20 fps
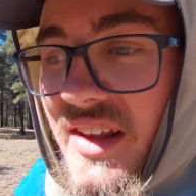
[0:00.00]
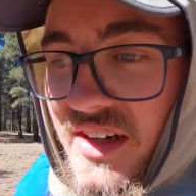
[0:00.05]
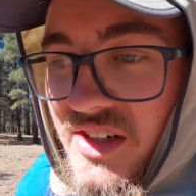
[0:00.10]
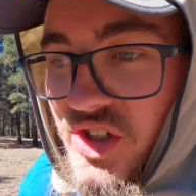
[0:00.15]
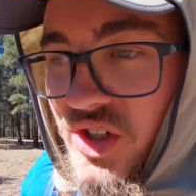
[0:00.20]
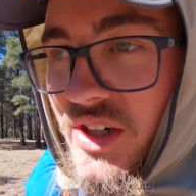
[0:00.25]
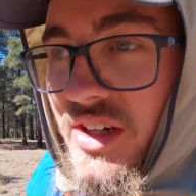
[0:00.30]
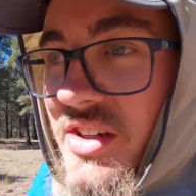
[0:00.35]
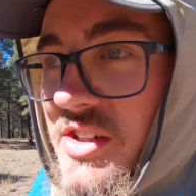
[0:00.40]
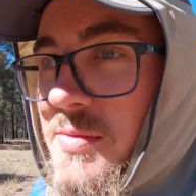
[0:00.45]
the
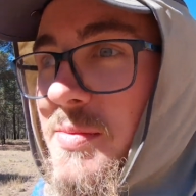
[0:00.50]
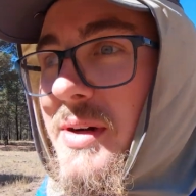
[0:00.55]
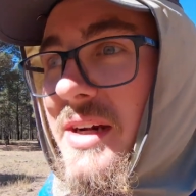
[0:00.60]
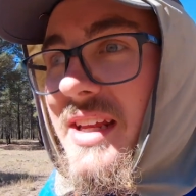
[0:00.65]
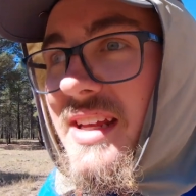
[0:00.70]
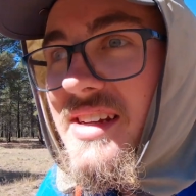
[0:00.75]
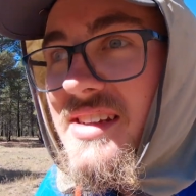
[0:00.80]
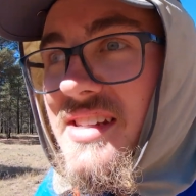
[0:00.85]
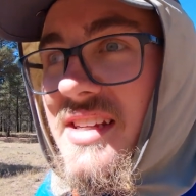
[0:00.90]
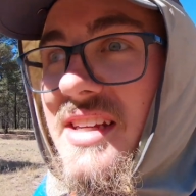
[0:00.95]
trail is
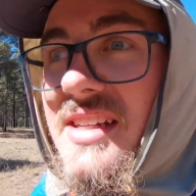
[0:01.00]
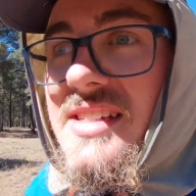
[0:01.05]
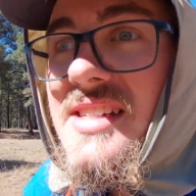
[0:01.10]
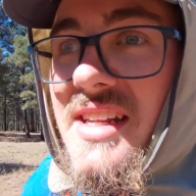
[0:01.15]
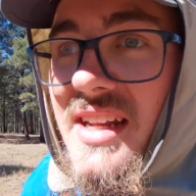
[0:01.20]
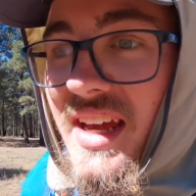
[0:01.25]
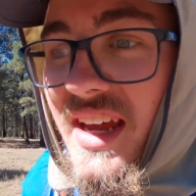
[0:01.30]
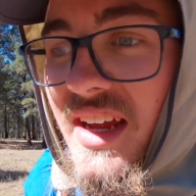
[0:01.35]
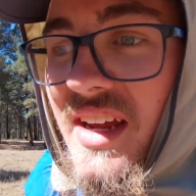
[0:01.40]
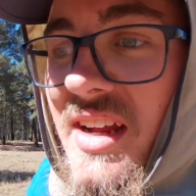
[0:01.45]
pretty easy
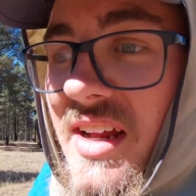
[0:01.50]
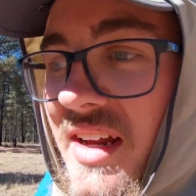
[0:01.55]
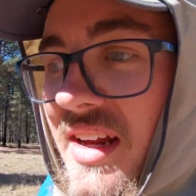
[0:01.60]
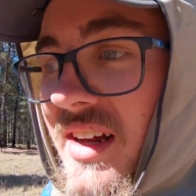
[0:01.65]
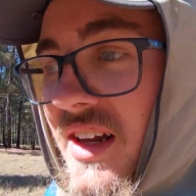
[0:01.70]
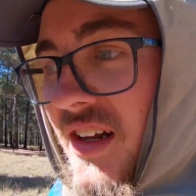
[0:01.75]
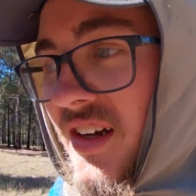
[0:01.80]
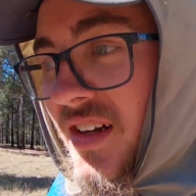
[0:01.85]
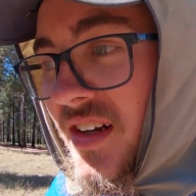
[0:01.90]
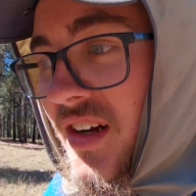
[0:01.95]
today.
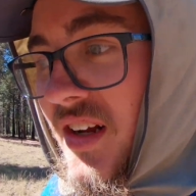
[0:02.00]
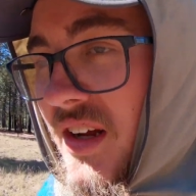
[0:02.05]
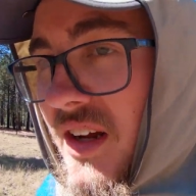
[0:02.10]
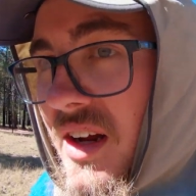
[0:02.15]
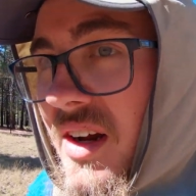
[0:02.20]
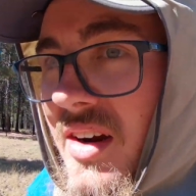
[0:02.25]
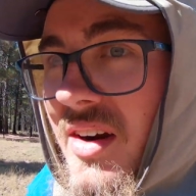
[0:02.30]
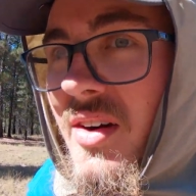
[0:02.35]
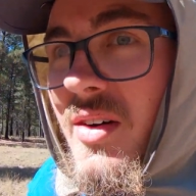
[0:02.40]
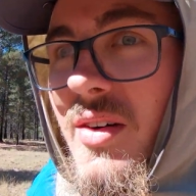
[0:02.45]

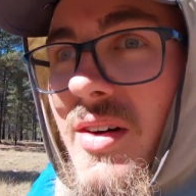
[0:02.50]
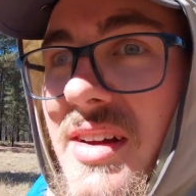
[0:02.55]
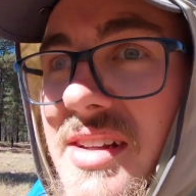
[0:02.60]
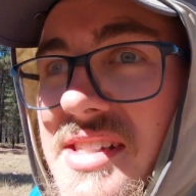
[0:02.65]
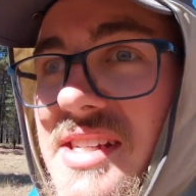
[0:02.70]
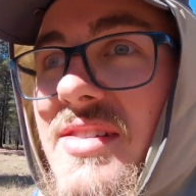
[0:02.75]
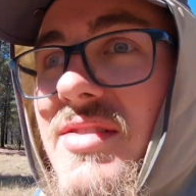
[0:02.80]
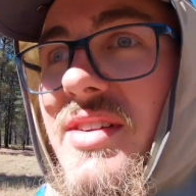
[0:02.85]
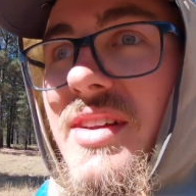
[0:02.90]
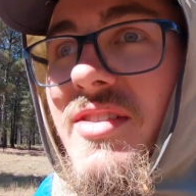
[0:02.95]

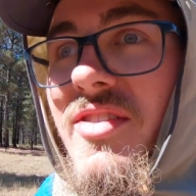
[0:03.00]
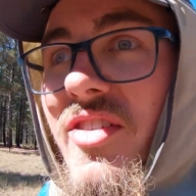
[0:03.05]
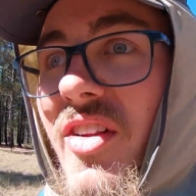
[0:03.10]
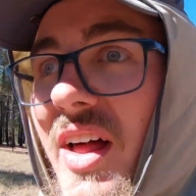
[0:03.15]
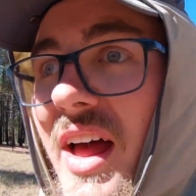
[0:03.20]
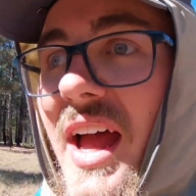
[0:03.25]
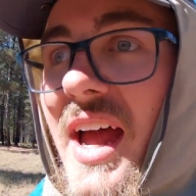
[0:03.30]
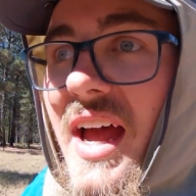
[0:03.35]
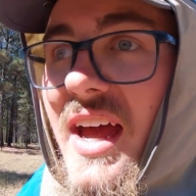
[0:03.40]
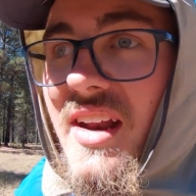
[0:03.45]
Relatively
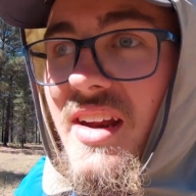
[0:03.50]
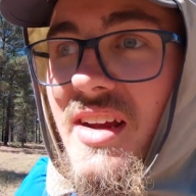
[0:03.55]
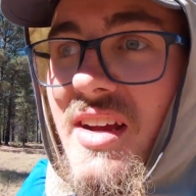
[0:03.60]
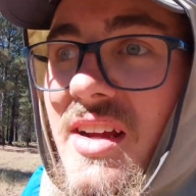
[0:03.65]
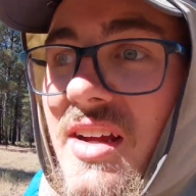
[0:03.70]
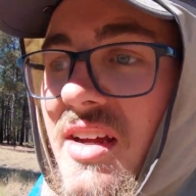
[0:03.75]
flat.